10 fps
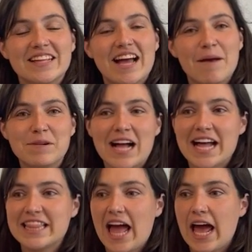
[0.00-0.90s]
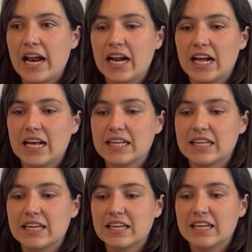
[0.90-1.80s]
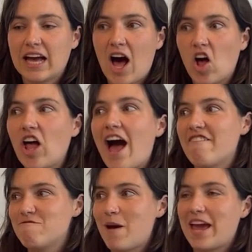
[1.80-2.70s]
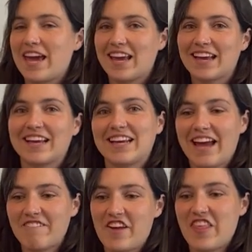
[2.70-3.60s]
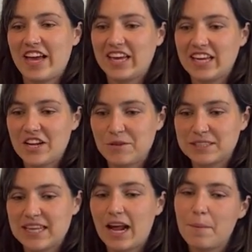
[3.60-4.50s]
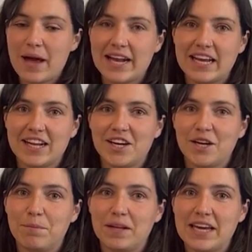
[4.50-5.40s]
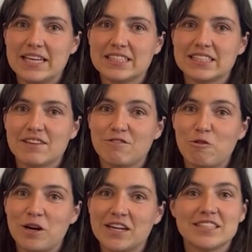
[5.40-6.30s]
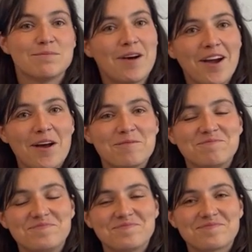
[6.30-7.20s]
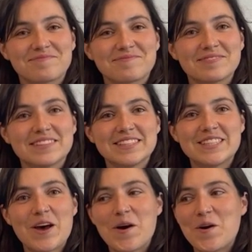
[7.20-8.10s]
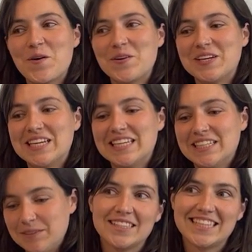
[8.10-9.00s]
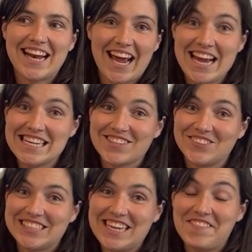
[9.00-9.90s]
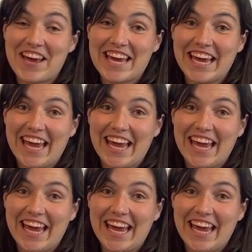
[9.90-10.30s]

I'm glad that I'll have my everything, you know, set up and in a good place for tomorrow. So tonight we'll see if I can